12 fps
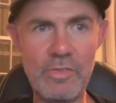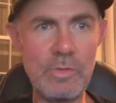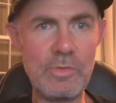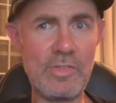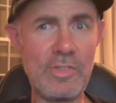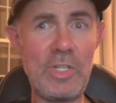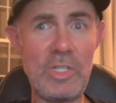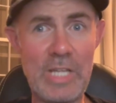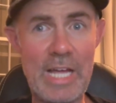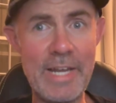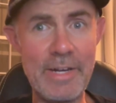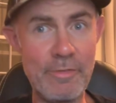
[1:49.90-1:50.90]
uses a
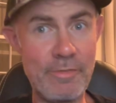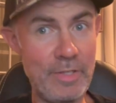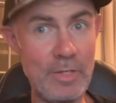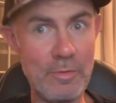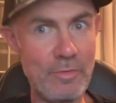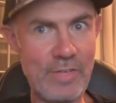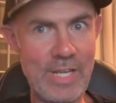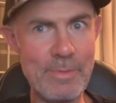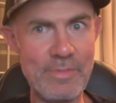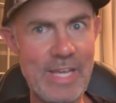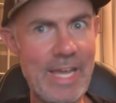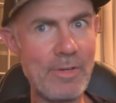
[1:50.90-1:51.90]
lot of,
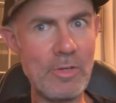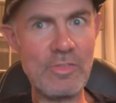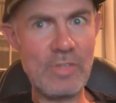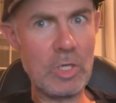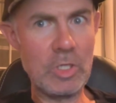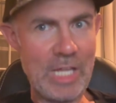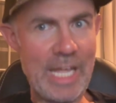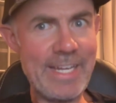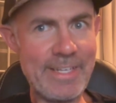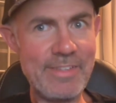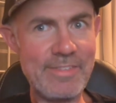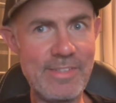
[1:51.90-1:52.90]
famous actors, their
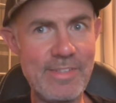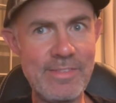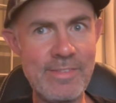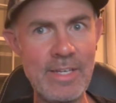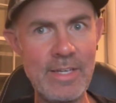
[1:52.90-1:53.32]
likenesses.